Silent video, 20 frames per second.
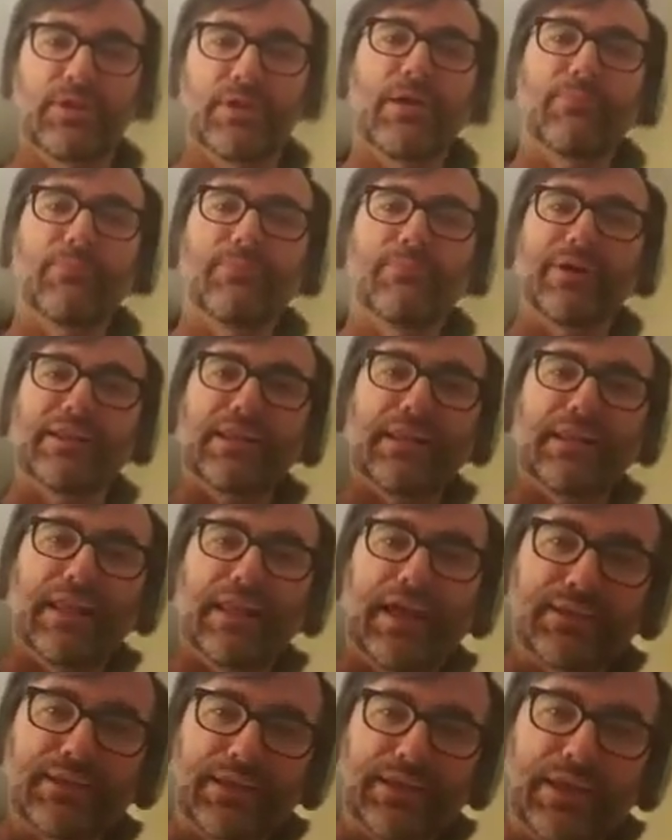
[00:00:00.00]
but
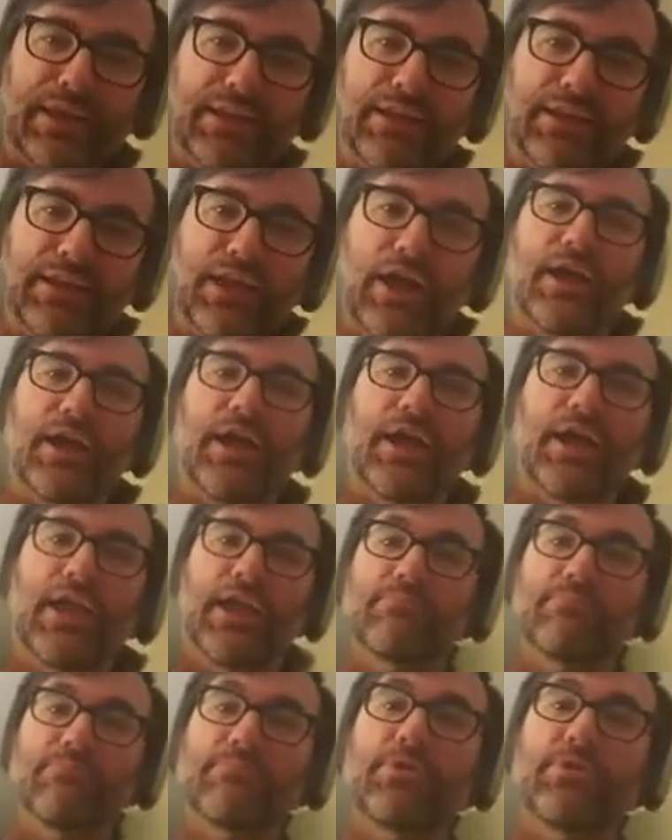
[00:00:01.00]
let it
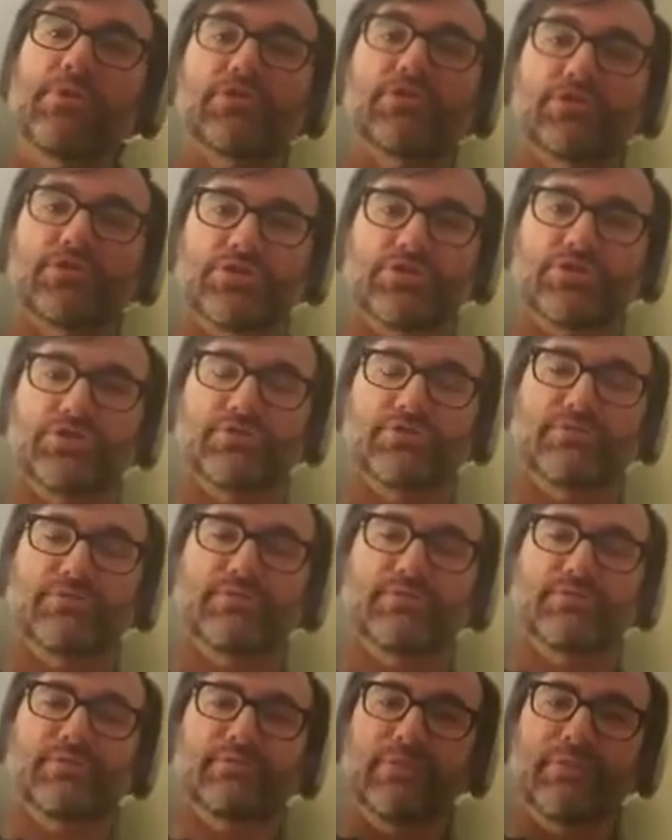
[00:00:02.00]
emerge,
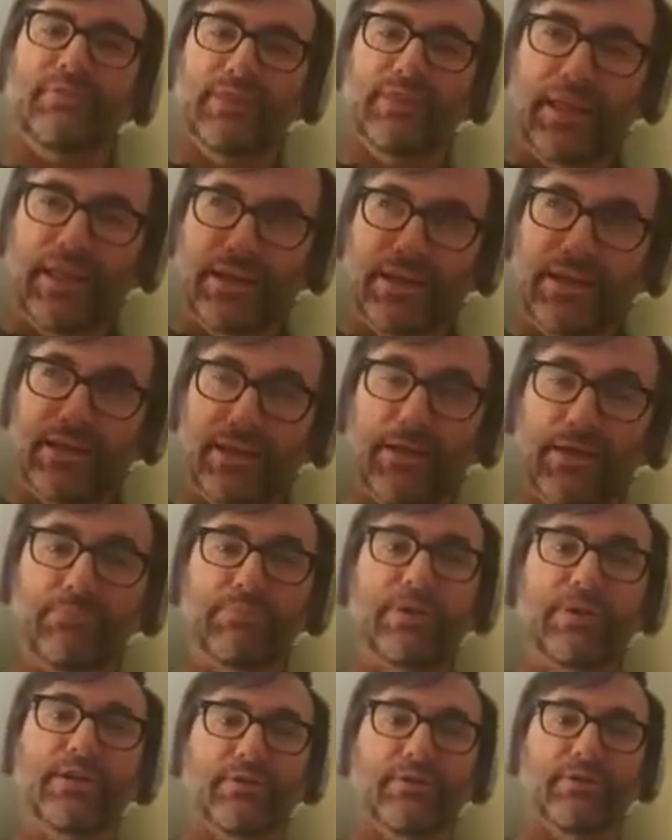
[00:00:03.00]
let it
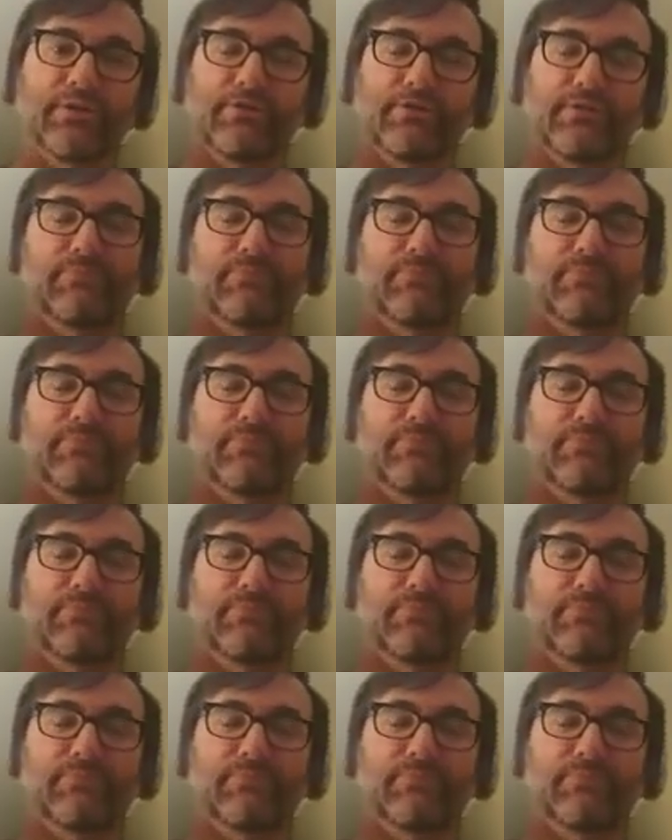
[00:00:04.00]
appear,